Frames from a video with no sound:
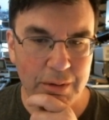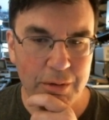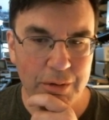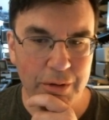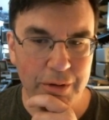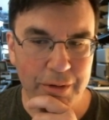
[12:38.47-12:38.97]

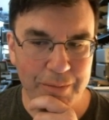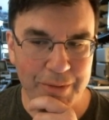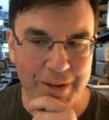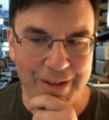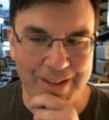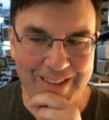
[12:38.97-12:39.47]
long.
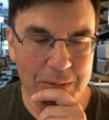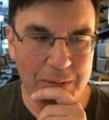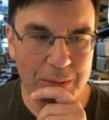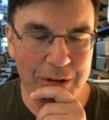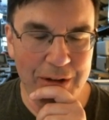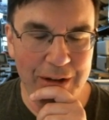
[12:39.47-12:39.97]

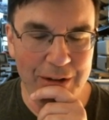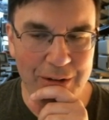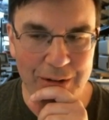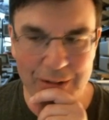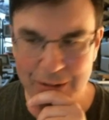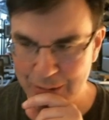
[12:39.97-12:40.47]
What you get is
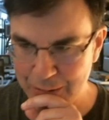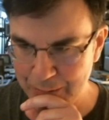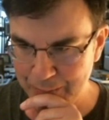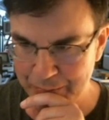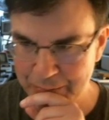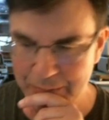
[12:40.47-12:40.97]
you
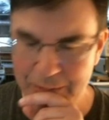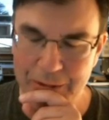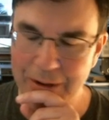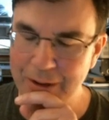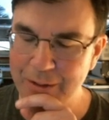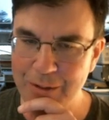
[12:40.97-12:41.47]
were
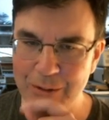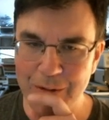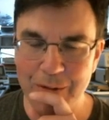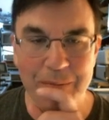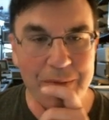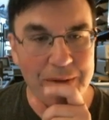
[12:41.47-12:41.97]
getting these
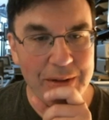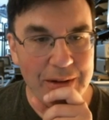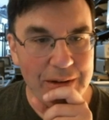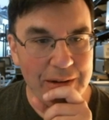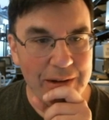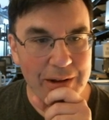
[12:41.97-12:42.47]
little
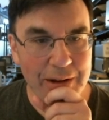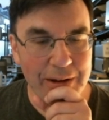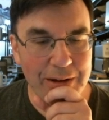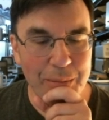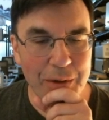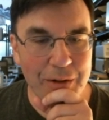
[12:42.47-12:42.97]

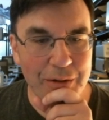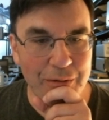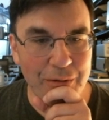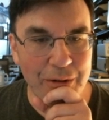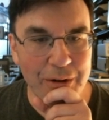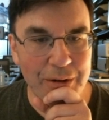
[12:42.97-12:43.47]
tiny bits
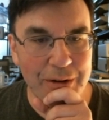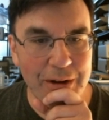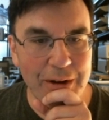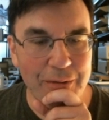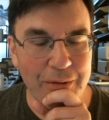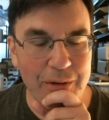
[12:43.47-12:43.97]
of audio
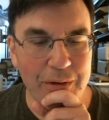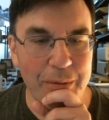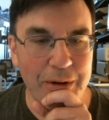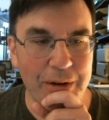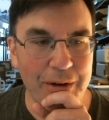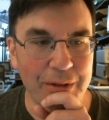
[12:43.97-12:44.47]
data followed
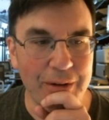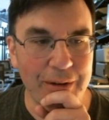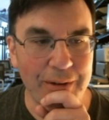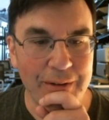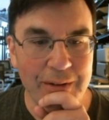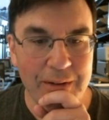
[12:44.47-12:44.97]
by nothing,
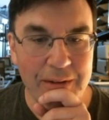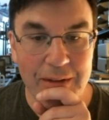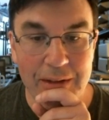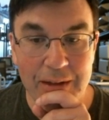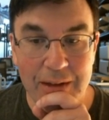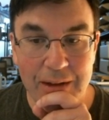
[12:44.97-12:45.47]

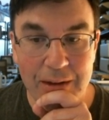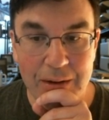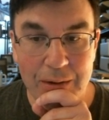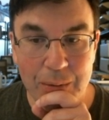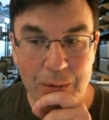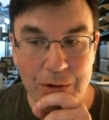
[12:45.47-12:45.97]

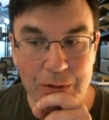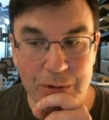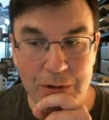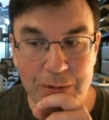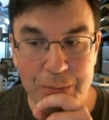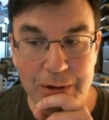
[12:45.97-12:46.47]
which
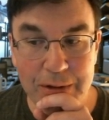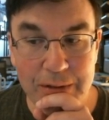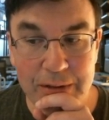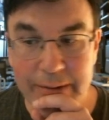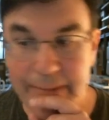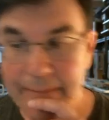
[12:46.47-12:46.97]
would explain
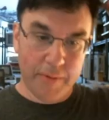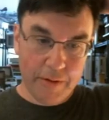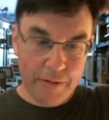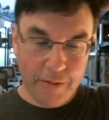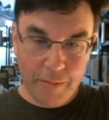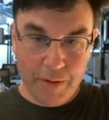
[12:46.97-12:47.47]
that. It
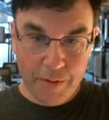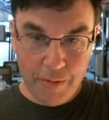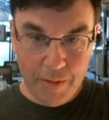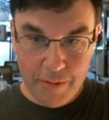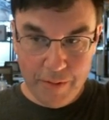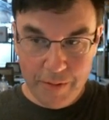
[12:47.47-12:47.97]
should be a
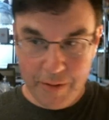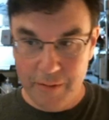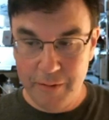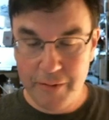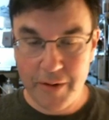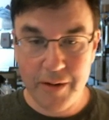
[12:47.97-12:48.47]

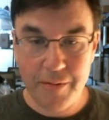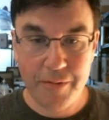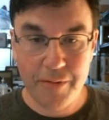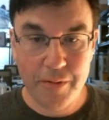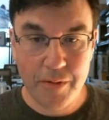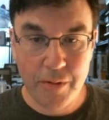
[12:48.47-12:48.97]
375
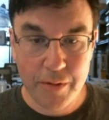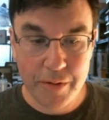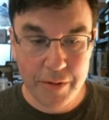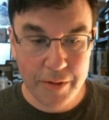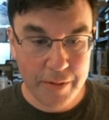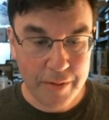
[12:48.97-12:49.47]

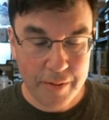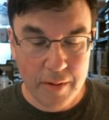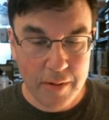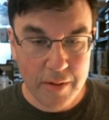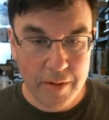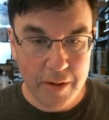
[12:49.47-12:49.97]
hertz
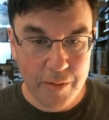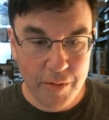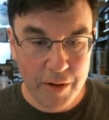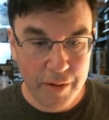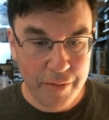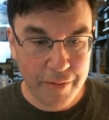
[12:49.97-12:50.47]
sine
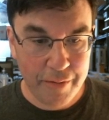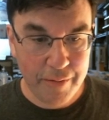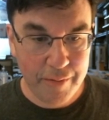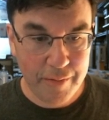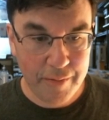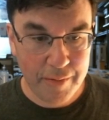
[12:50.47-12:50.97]
wave,
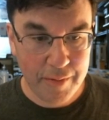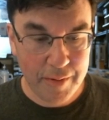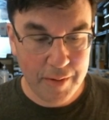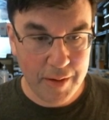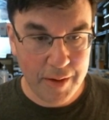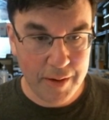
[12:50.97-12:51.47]

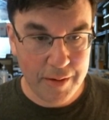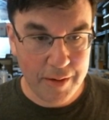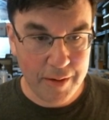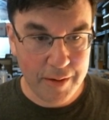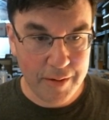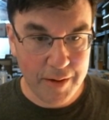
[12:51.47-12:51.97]
and
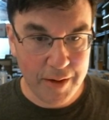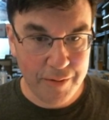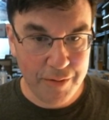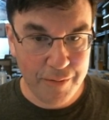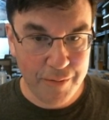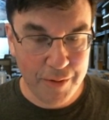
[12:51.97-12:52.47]
yeah, if
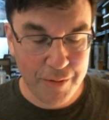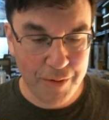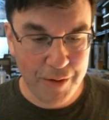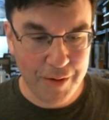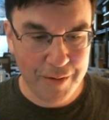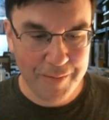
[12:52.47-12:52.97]
you feel
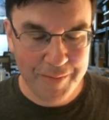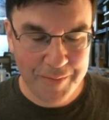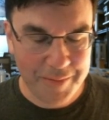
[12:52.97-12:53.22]
free to